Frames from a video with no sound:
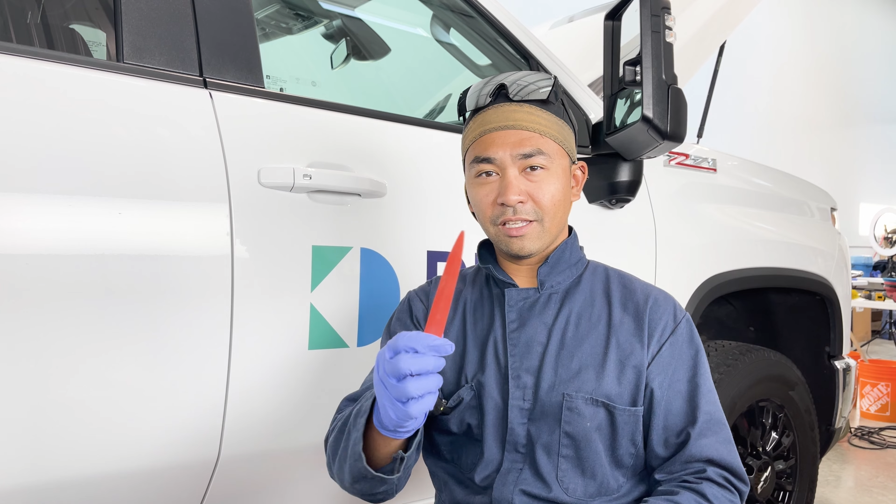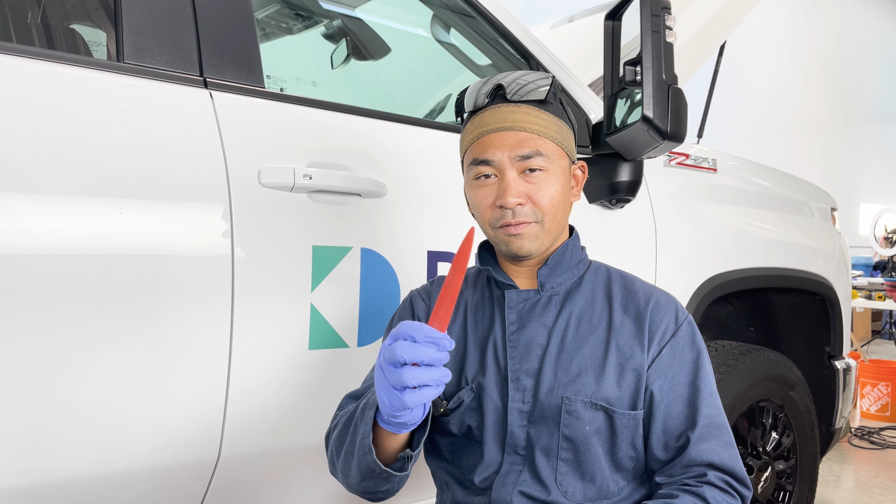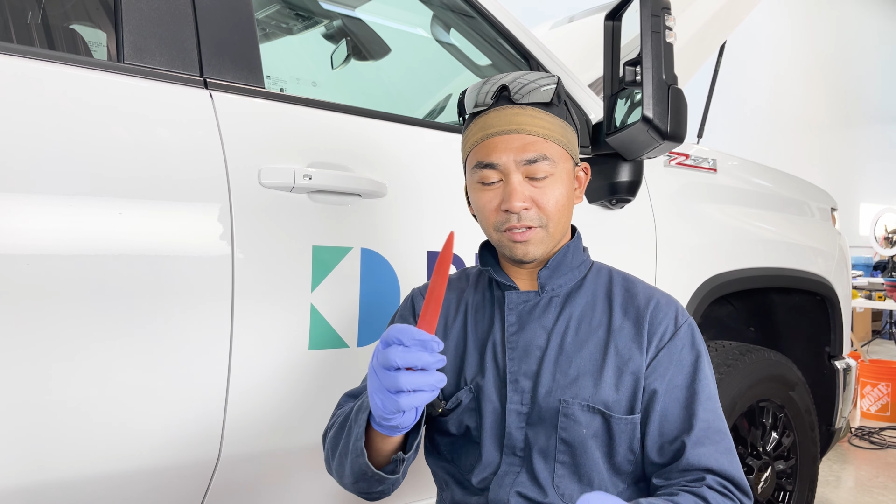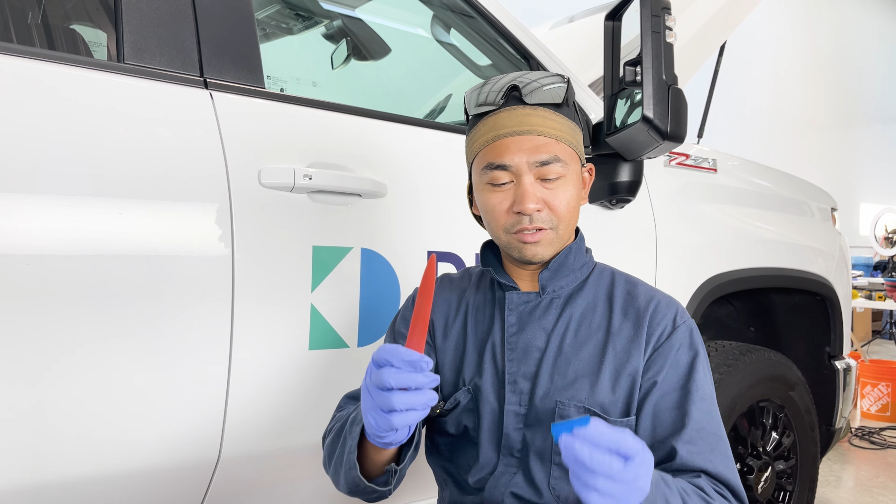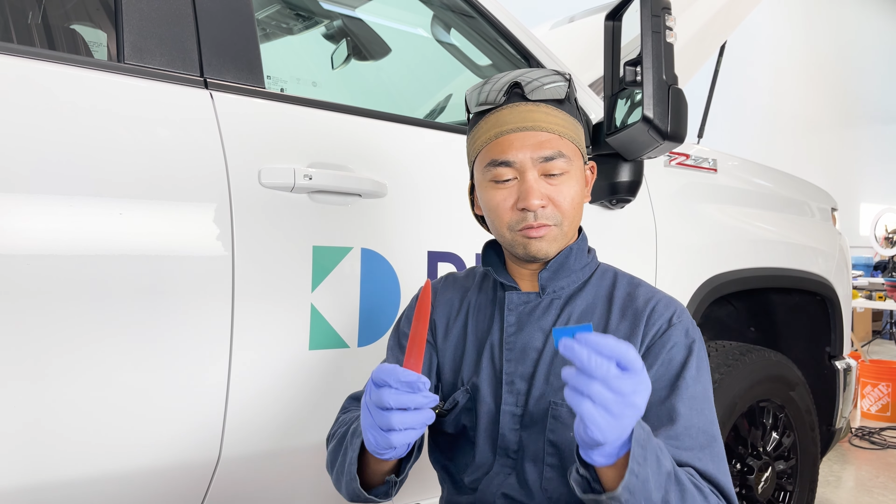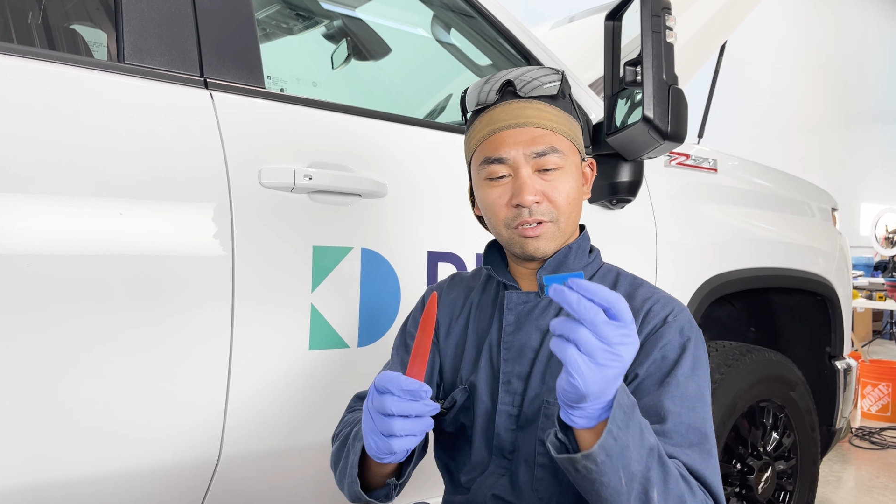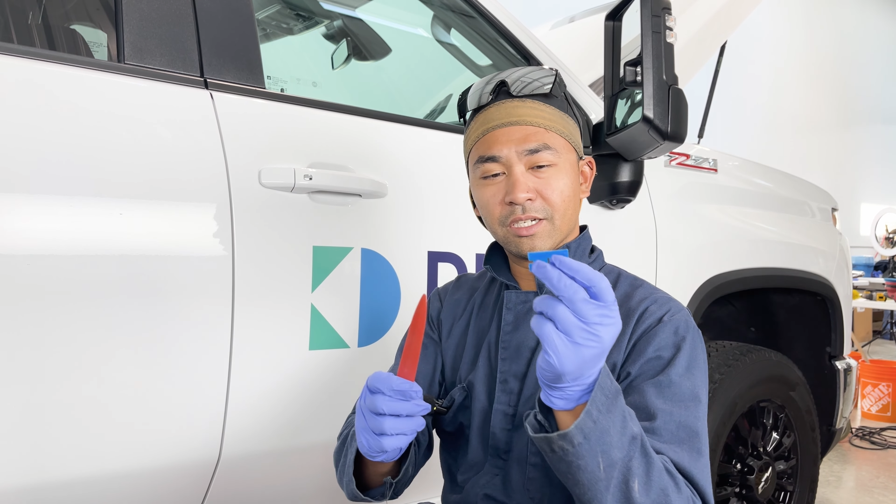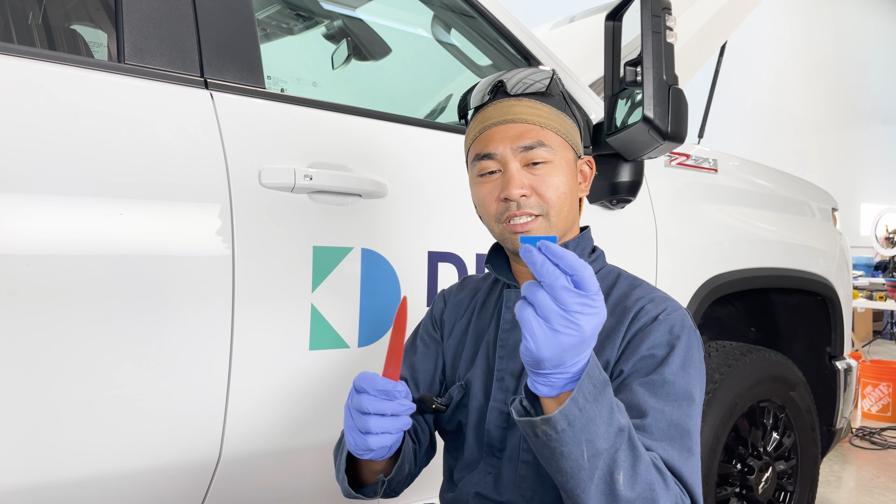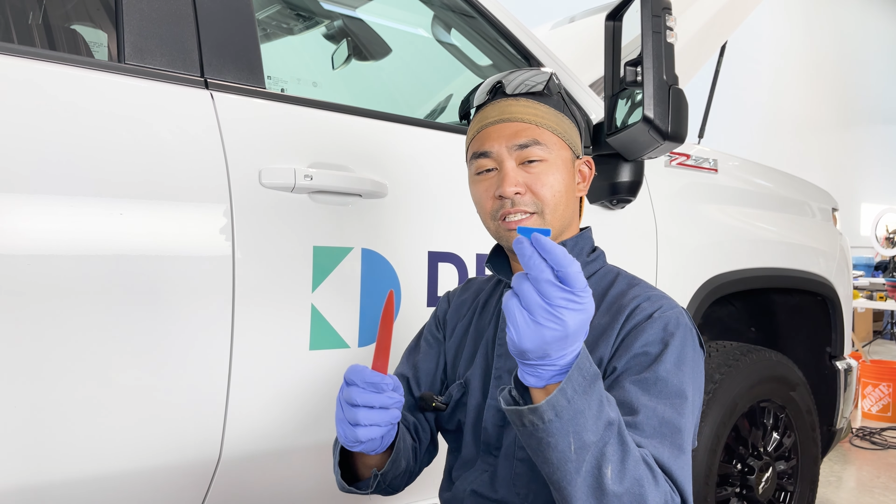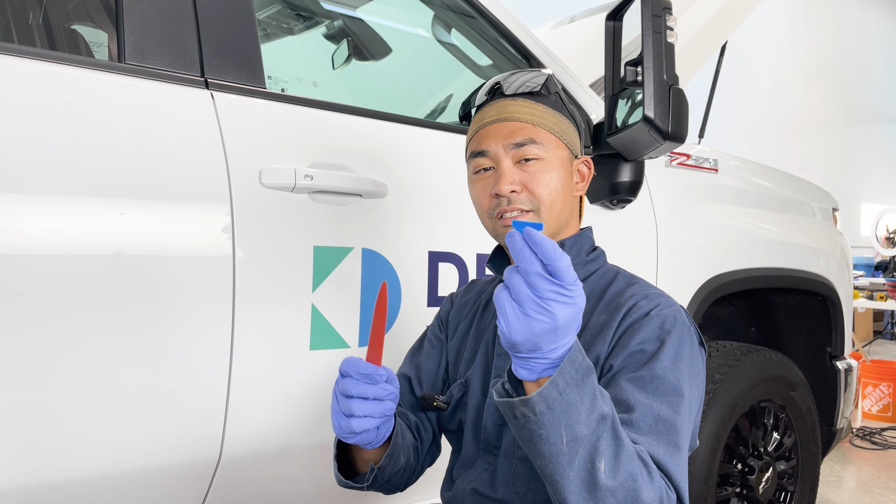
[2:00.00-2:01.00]
if you don't
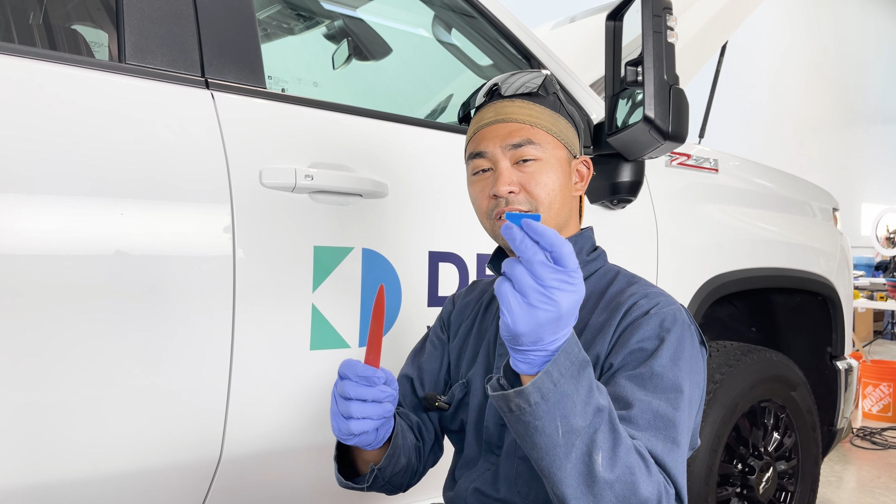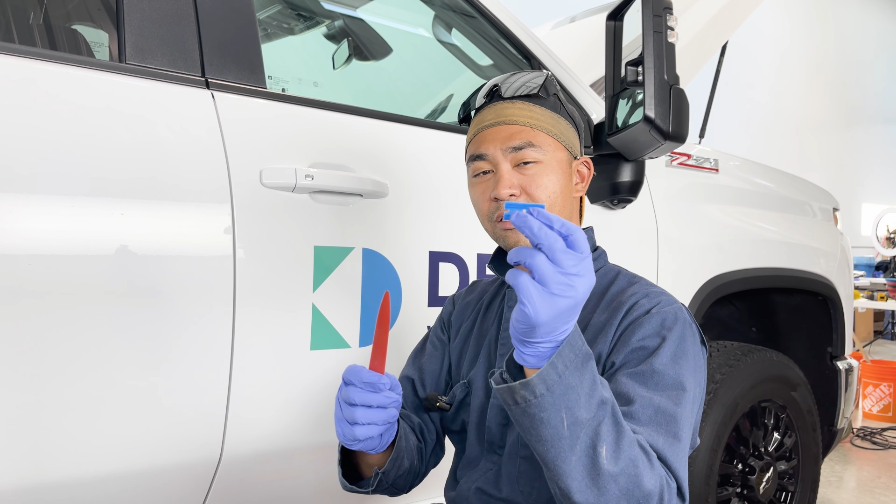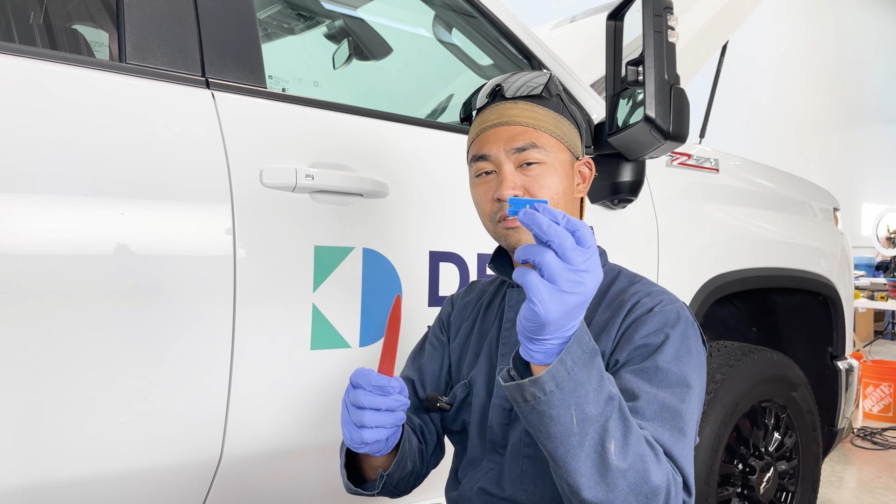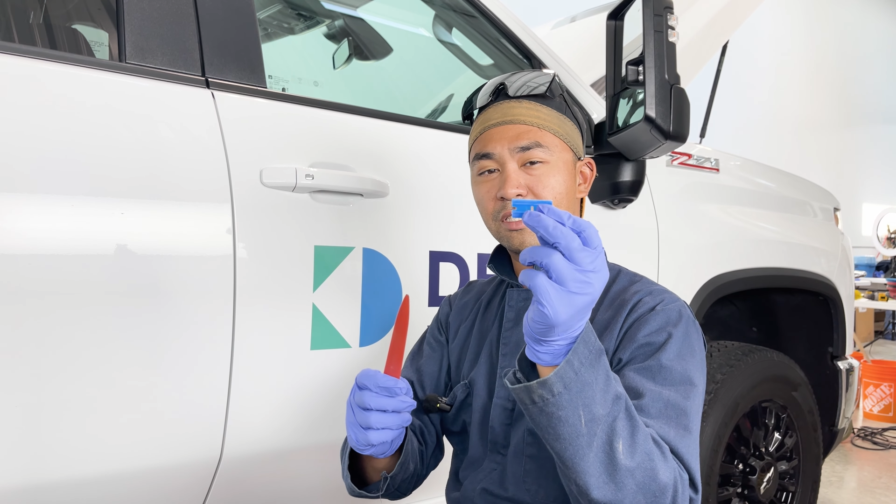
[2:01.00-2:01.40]
want to use